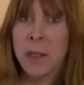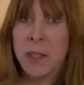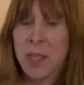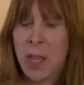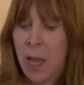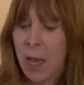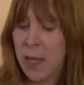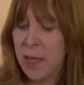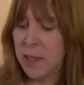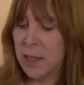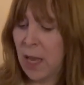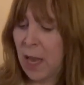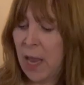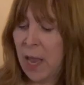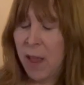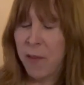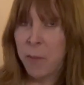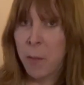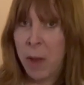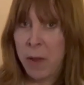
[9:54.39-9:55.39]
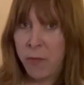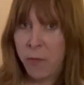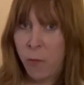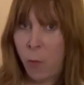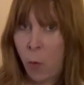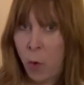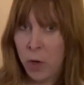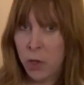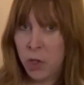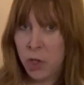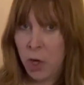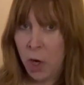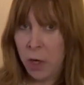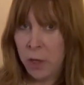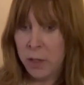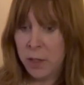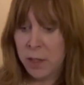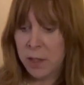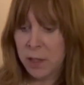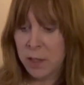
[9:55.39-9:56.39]
size, I have my 4
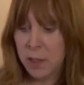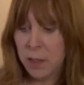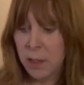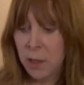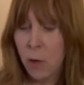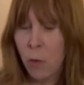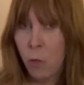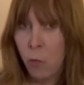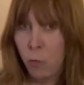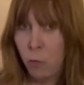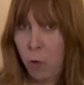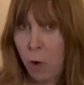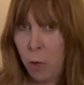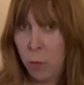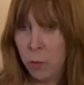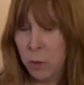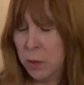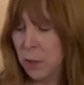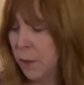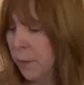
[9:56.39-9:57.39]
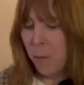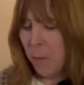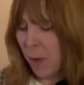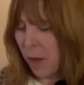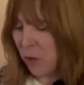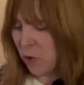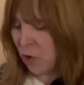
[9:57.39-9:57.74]
shirts, rolled, my